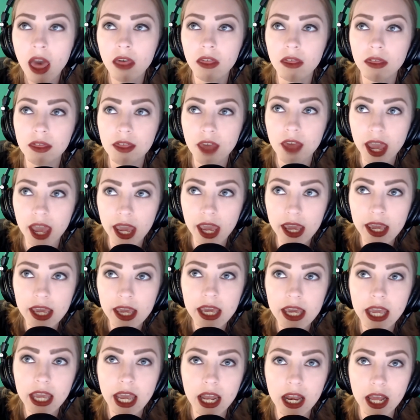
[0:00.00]

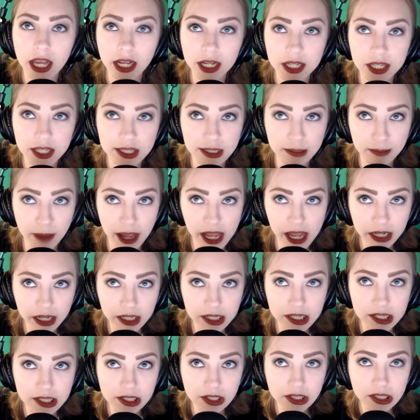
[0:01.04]
they can
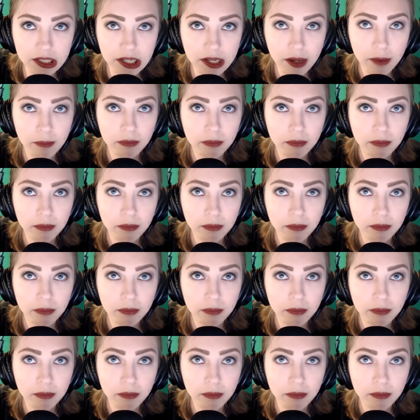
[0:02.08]
expect,